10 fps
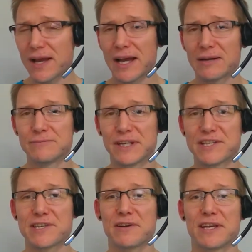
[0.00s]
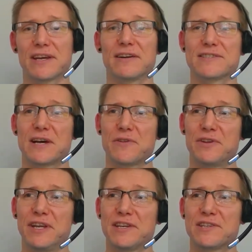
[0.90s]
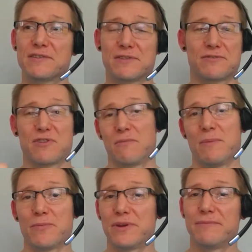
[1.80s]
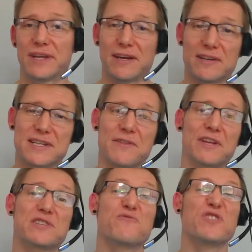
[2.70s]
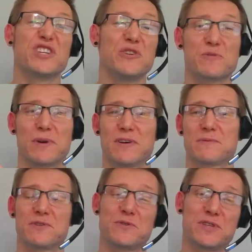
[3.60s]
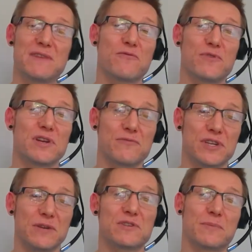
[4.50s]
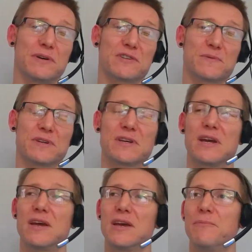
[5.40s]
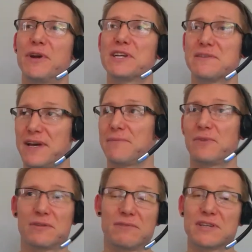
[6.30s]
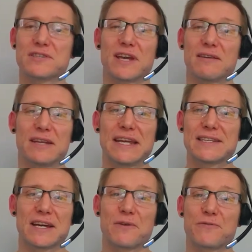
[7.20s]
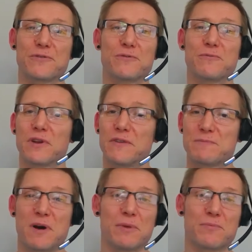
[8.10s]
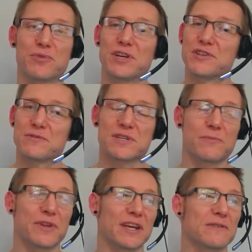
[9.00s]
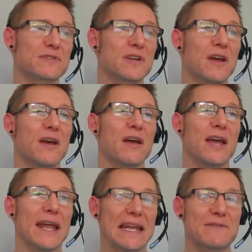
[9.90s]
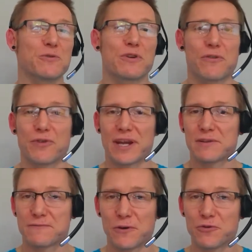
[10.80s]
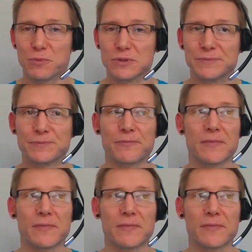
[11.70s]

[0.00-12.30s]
Um, it certainly cuts out the need to, to try and remember it. It cuts out the need to reuse passwords. You should never really reuse a password because if that one does get leaked out through one of these public breaches or something else, it leaves all your other accounts vulnerable.